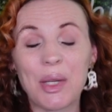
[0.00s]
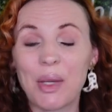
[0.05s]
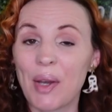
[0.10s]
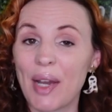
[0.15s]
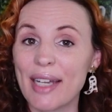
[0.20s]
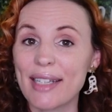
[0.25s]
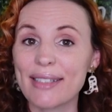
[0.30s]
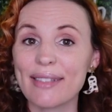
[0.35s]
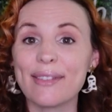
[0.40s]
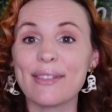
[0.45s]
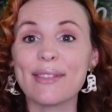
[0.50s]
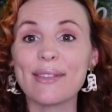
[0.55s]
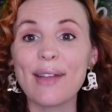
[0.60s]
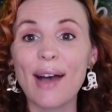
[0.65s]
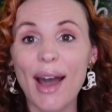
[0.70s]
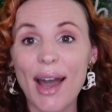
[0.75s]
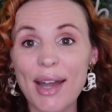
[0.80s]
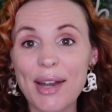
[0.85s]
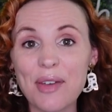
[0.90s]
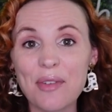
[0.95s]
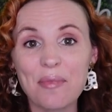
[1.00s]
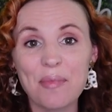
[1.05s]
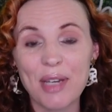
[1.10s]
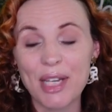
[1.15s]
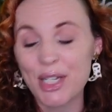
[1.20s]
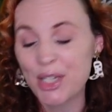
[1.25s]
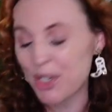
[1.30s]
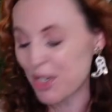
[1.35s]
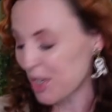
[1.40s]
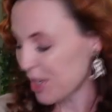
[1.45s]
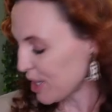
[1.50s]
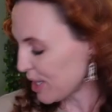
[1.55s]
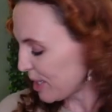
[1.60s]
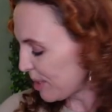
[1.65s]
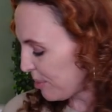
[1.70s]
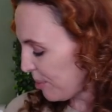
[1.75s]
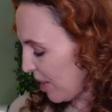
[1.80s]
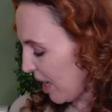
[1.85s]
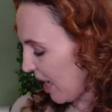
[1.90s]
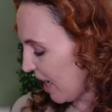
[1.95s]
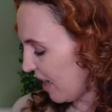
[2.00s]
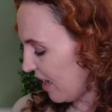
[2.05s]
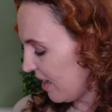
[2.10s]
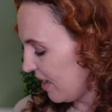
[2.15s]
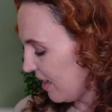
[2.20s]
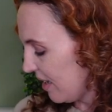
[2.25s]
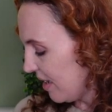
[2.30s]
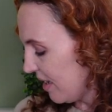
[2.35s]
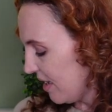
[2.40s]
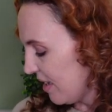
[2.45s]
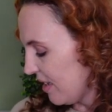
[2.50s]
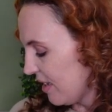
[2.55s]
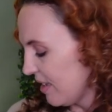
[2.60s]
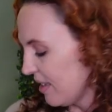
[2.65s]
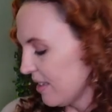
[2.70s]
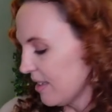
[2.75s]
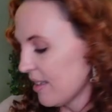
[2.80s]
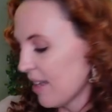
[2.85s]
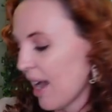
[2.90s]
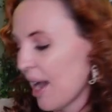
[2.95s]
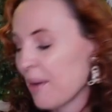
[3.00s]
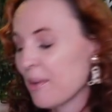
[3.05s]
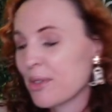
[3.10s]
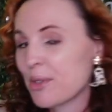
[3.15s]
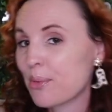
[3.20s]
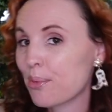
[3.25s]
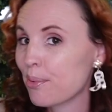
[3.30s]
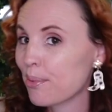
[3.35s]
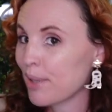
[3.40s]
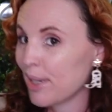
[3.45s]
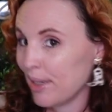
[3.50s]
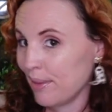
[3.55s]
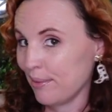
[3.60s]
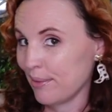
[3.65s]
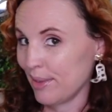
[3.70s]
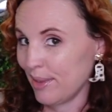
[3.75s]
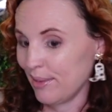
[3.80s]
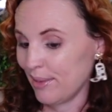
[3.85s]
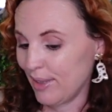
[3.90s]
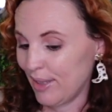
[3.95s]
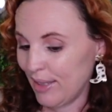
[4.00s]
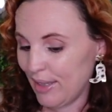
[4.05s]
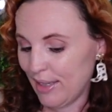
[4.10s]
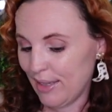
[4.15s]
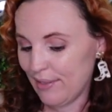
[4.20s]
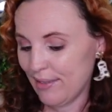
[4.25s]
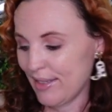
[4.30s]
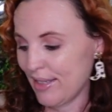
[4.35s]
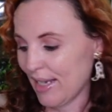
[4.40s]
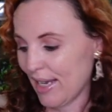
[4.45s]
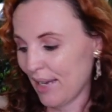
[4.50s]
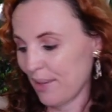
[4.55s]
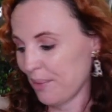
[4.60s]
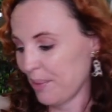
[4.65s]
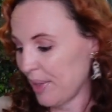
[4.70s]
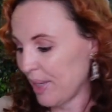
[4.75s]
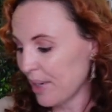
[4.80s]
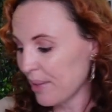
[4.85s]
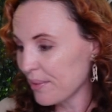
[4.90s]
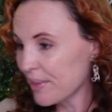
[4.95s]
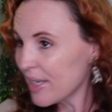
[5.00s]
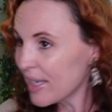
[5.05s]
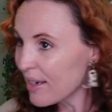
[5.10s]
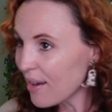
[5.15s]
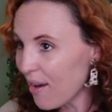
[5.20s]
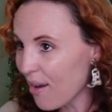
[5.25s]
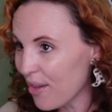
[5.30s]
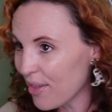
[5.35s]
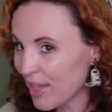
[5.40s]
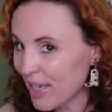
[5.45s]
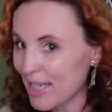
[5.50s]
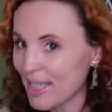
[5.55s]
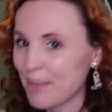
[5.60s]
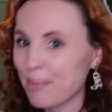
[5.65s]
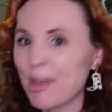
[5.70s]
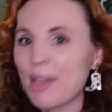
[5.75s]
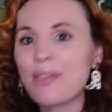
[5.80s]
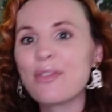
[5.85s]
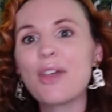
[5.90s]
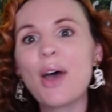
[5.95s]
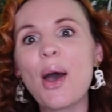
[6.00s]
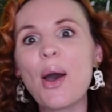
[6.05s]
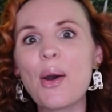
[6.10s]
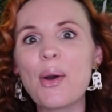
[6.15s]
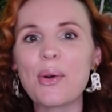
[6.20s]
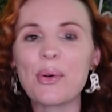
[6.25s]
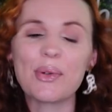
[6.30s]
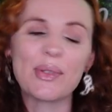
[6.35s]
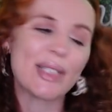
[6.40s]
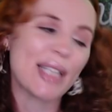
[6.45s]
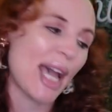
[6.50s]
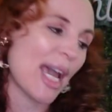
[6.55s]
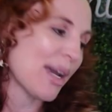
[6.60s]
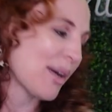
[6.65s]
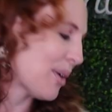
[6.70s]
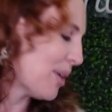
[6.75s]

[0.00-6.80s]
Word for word: you guys. A lot of pictures, but I was real, real good. I was like, we don't need all these, but those, I